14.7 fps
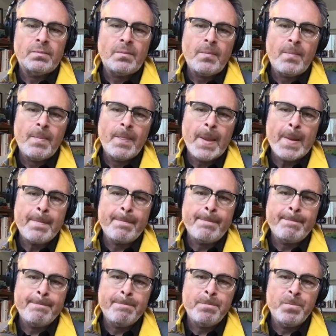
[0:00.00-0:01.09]

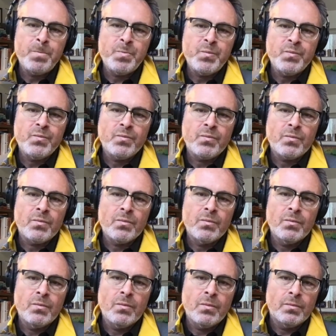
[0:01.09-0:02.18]

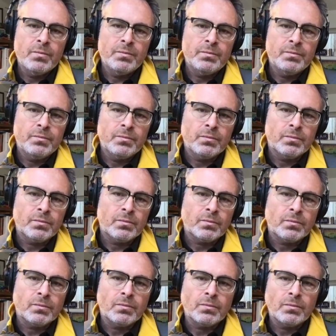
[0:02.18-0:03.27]

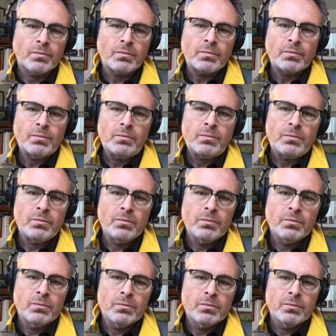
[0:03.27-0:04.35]

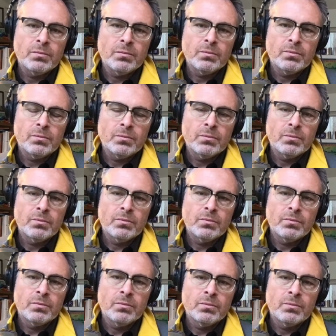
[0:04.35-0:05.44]

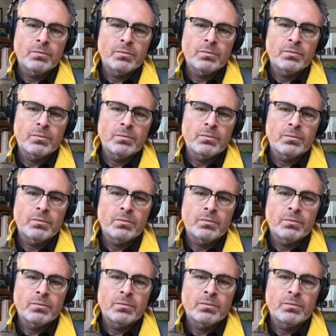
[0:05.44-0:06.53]

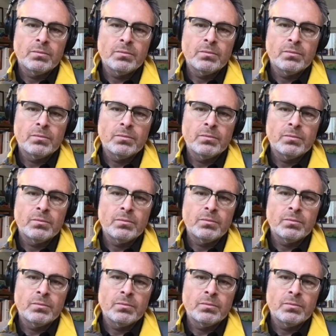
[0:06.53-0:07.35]
No words are spoken by the person on screen.